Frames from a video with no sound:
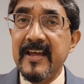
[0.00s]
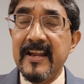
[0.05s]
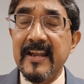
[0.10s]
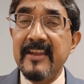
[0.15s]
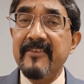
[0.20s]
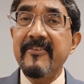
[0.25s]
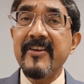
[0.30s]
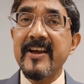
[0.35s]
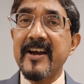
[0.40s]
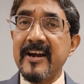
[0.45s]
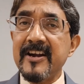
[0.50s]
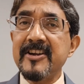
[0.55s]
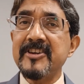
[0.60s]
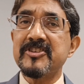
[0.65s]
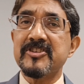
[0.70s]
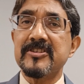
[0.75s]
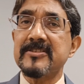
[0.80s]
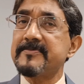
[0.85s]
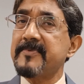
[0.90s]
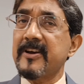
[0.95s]
living
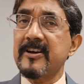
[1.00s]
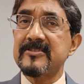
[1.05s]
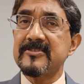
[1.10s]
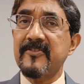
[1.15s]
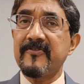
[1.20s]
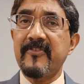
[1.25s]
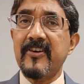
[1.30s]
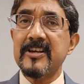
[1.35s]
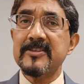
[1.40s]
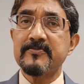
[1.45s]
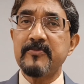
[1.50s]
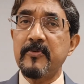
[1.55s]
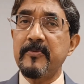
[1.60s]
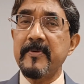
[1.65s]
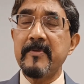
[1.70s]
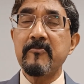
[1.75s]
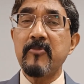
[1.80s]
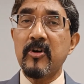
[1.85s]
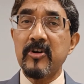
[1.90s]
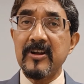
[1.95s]
conditions, because of fast
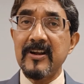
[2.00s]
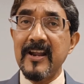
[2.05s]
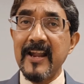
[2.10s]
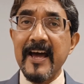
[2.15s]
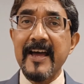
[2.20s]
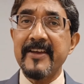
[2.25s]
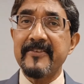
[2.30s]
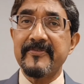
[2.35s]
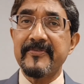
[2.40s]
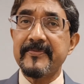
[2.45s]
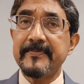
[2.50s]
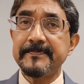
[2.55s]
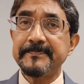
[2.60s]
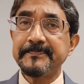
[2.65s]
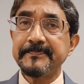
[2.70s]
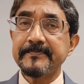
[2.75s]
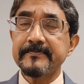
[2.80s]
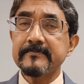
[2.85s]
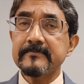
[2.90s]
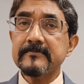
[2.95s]
moving modern life.
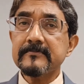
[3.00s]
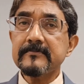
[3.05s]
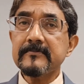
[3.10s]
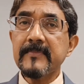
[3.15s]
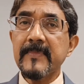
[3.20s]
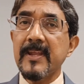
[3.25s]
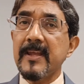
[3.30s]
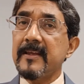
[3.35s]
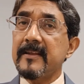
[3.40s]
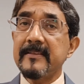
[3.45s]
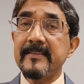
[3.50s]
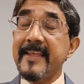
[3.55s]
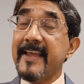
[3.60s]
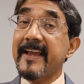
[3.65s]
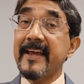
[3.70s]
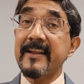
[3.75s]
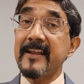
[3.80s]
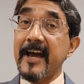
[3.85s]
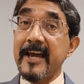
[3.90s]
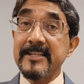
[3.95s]
They
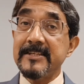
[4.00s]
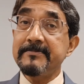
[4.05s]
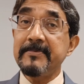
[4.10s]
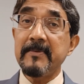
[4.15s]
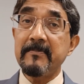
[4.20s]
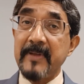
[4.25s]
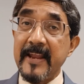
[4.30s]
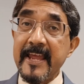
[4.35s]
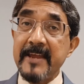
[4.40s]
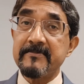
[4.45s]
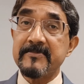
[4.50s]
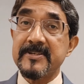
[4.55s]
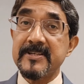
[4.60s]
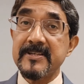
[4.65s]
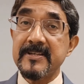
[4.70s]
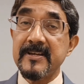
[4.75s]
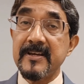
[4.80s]
can neither be blamed.